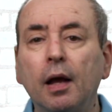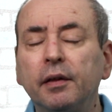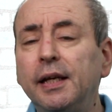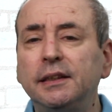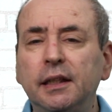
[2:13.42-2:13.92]

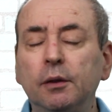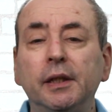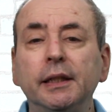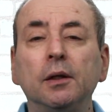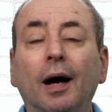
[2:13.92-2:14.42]
The next thing we
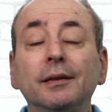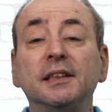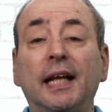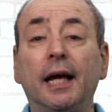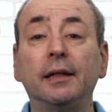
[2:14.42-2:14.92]
need to
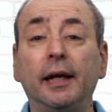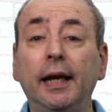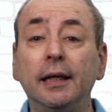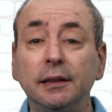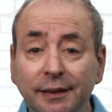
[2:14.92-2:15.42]
understand
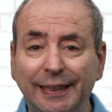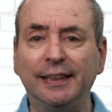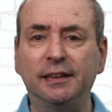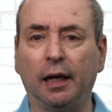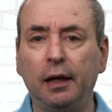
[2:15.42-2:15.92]
is
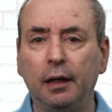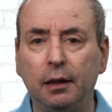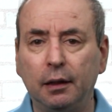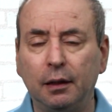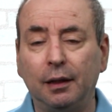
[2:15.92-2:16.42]
data,
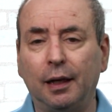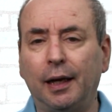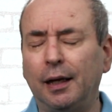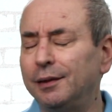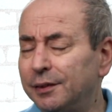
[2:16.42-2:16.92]

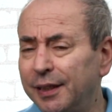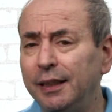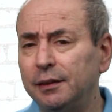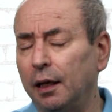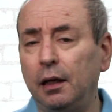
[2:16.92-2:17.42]
and
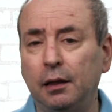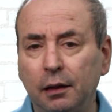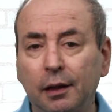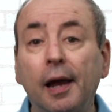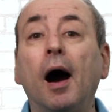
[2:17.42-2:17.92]
data
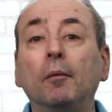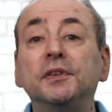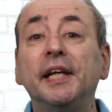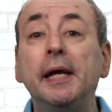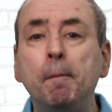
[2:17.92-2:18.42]

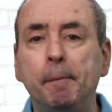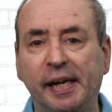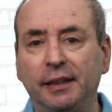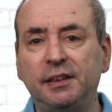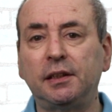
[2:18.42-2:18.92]
comes in
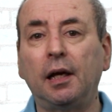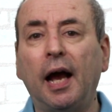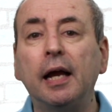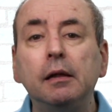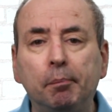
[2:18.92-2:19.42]
bits
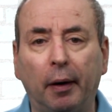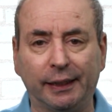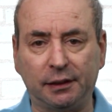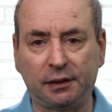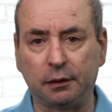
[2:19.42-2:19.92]
and
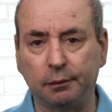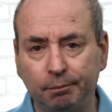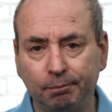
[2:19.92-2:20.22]
bytes.